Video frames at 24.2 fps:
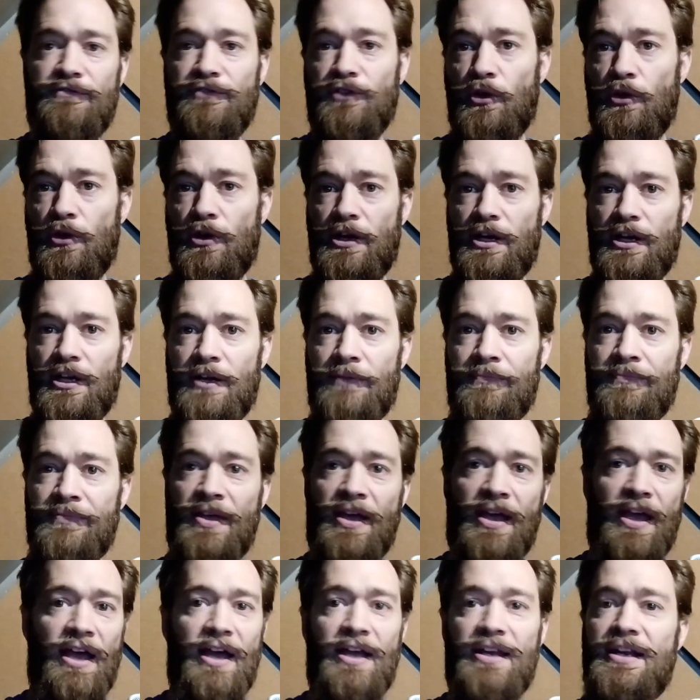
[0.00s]
flooring,
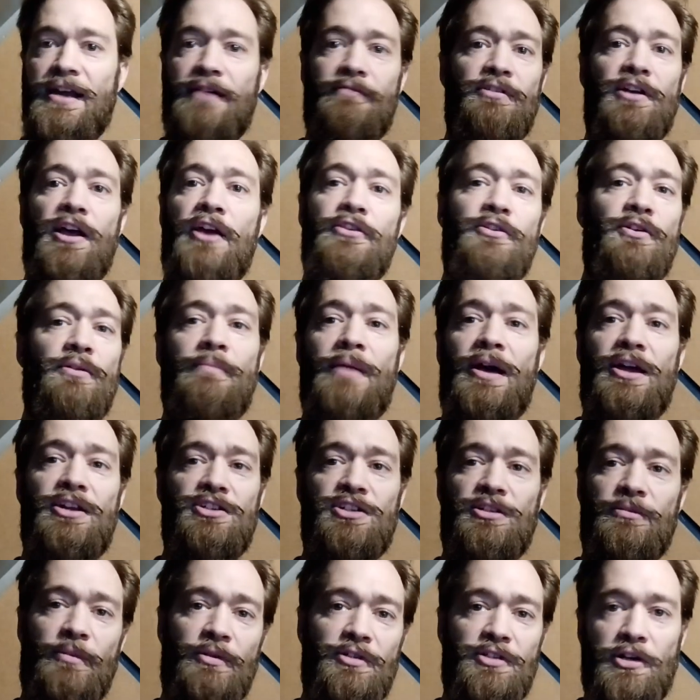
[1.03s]
and every other
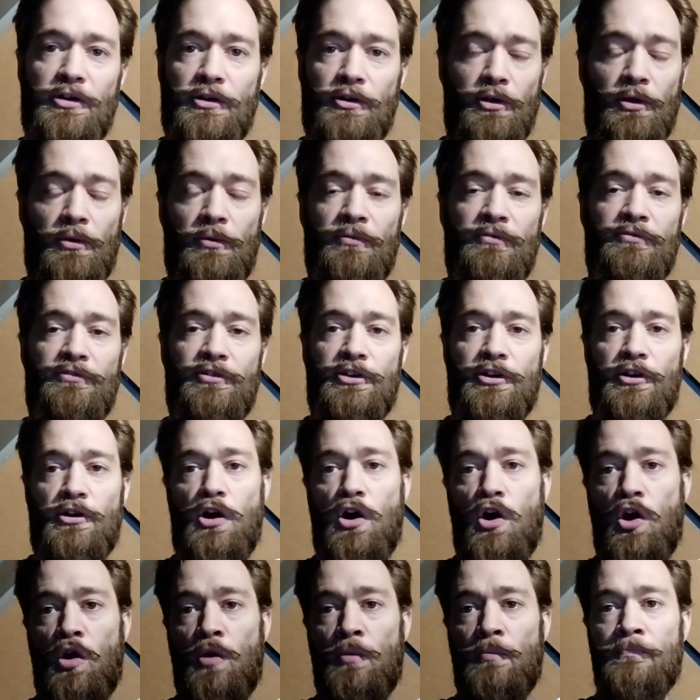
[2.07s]
imaginable material for your
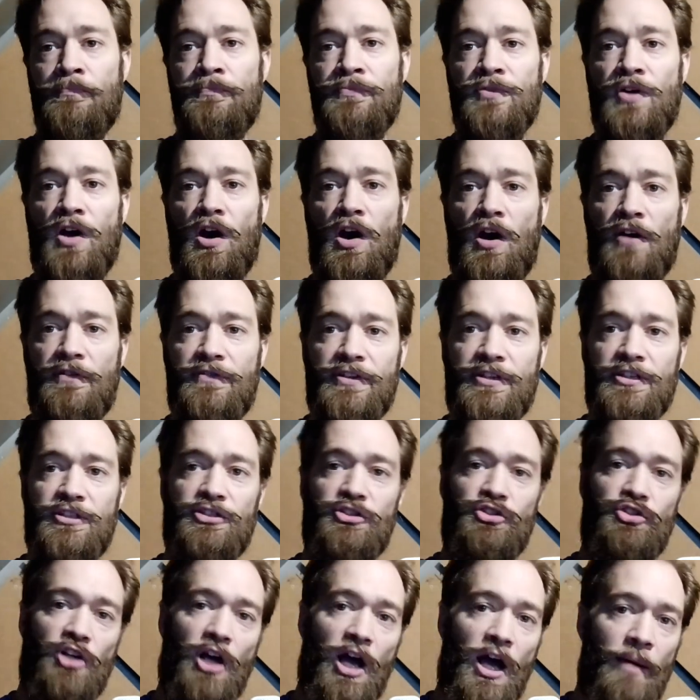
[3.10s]
home, office,
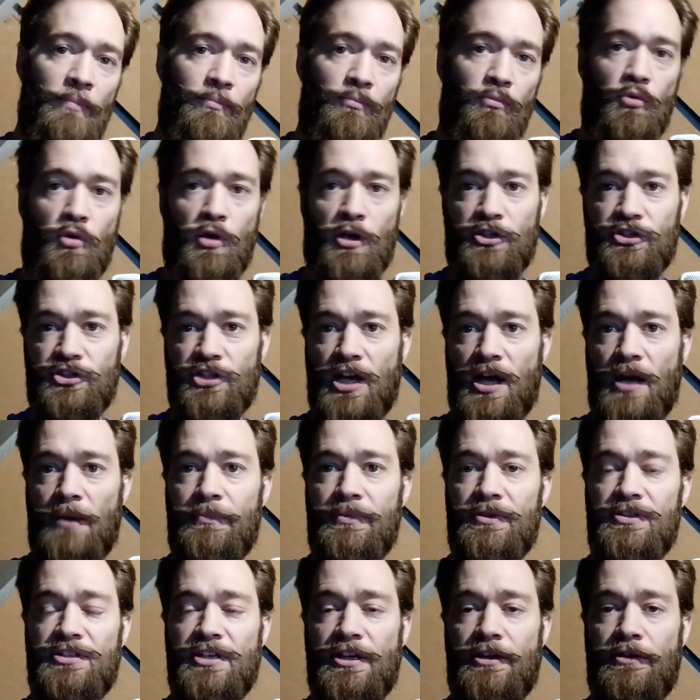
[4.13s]
shop,
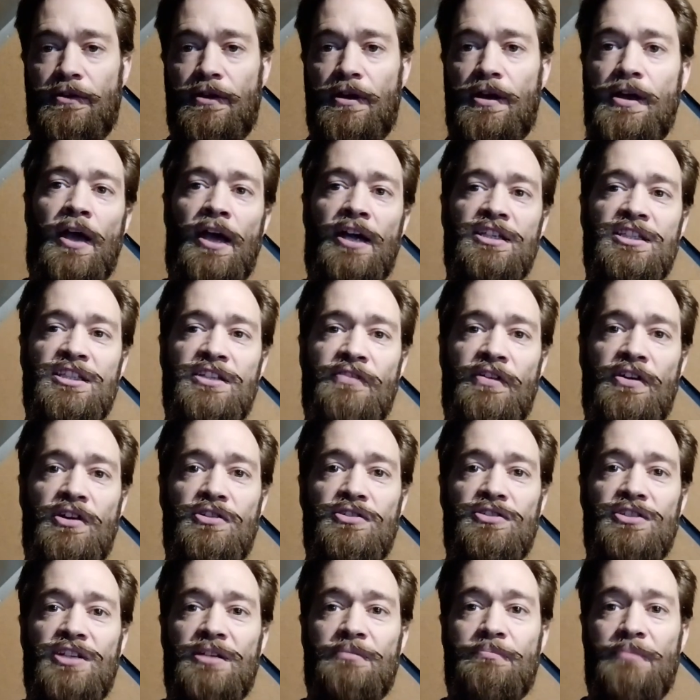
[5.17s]
workshop, etc.
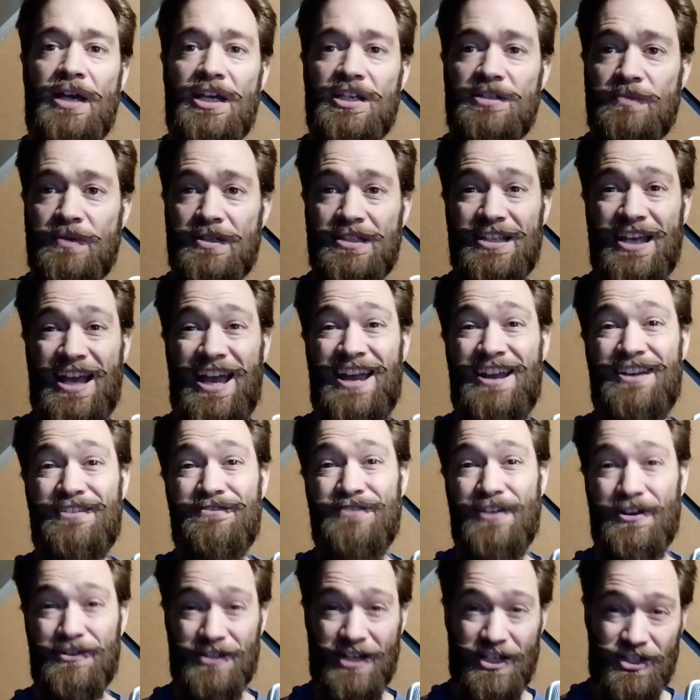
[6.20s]
Excavators dig basements
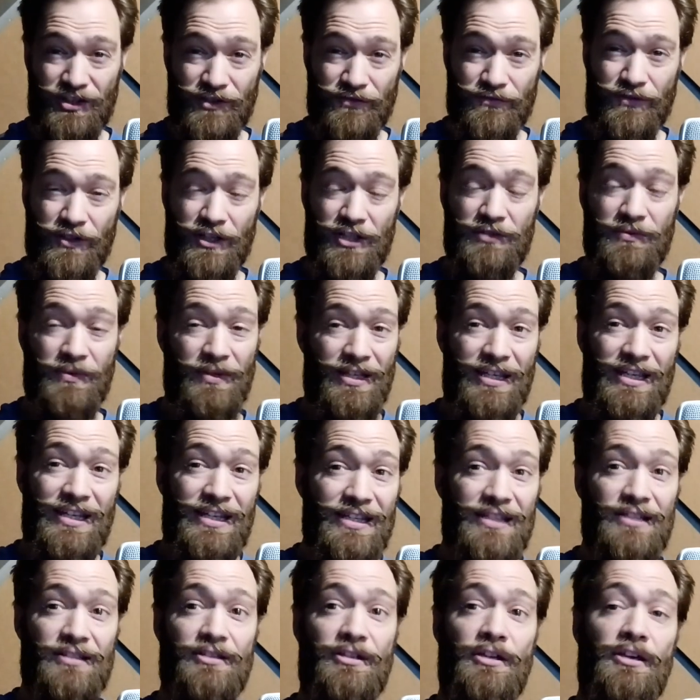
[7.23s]
and foundation footings with
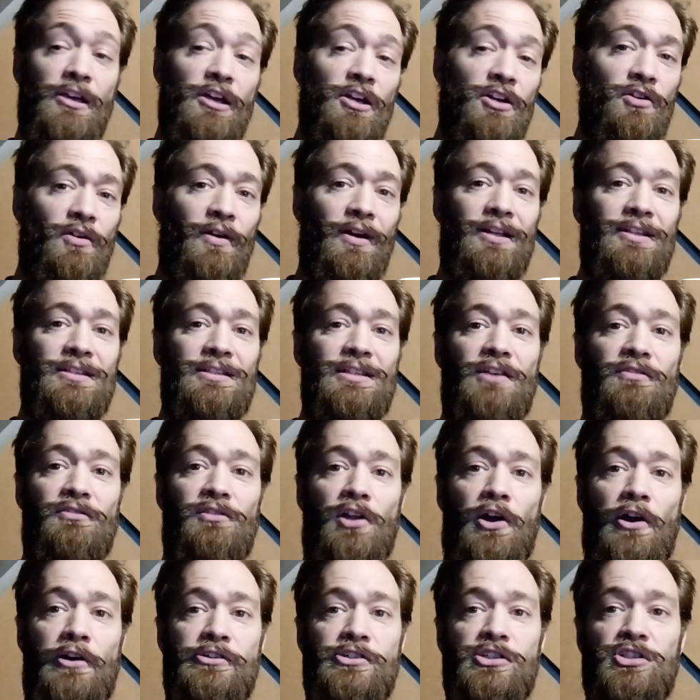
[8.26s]
ease. Cranes lift
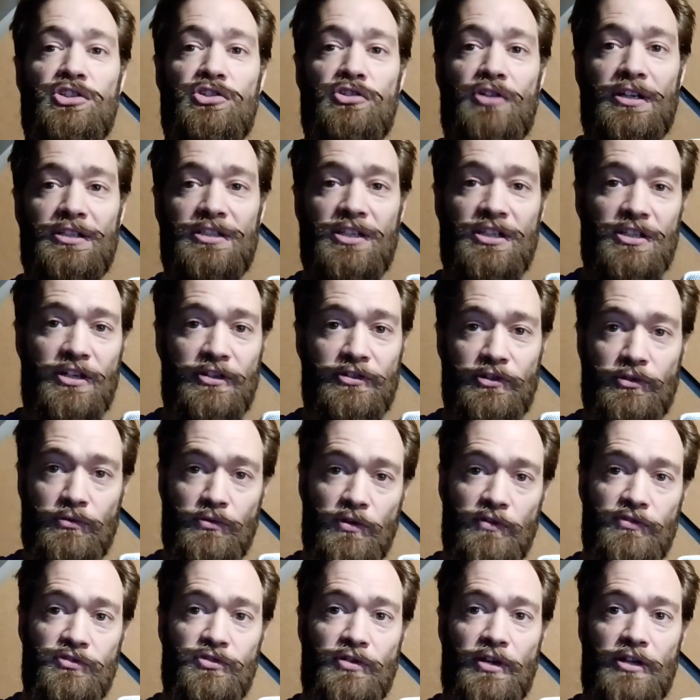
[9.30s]
large trusses onto
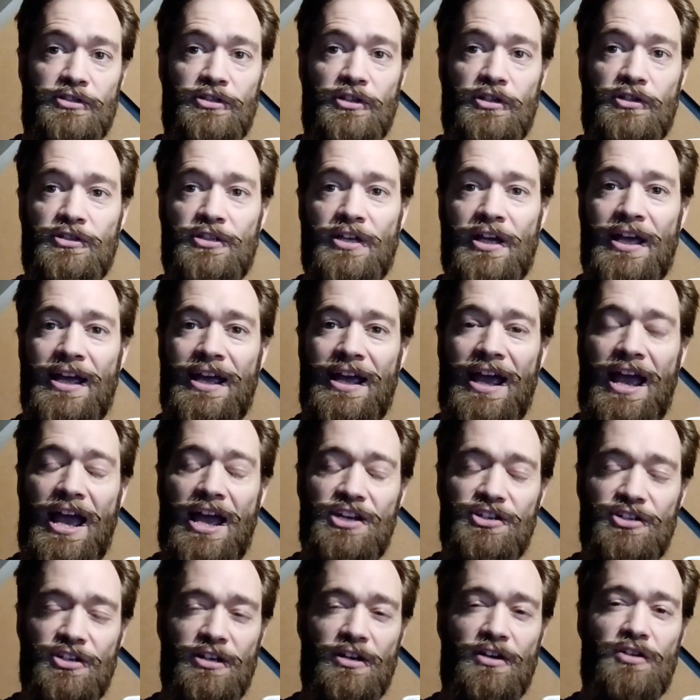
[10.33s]
roof structures.
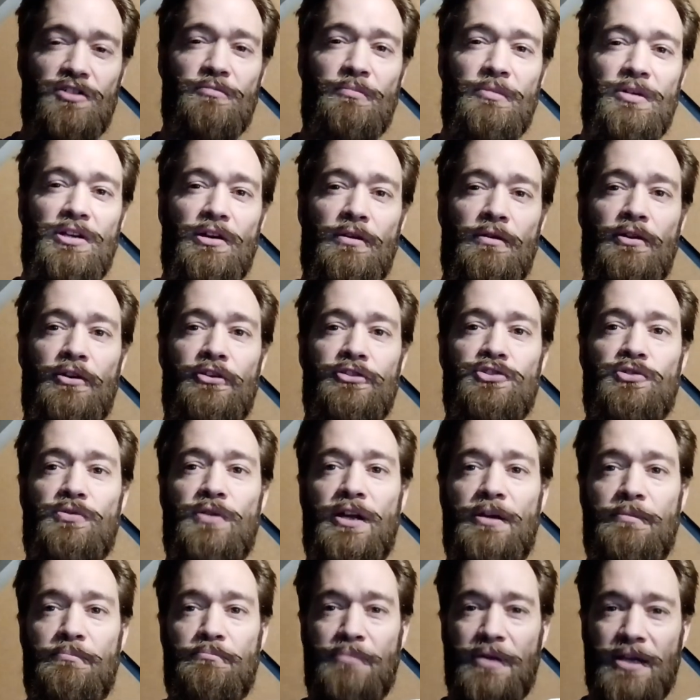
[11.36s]
Engineers' materials
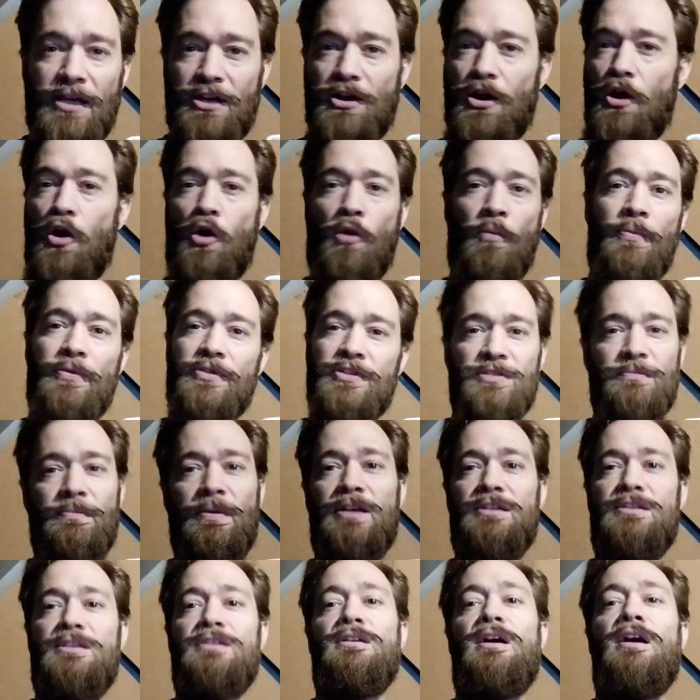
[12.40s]
create big open
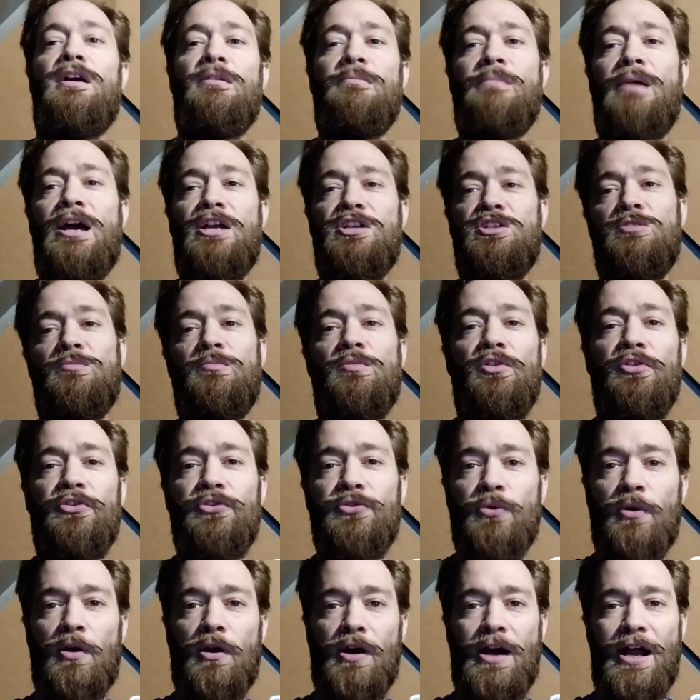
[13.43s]
spaces unimaginable
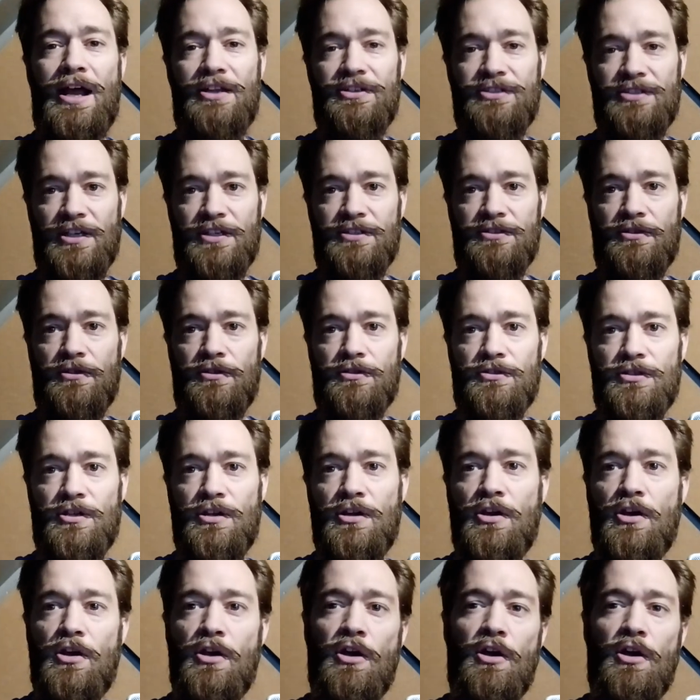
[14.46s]
to our ancestors.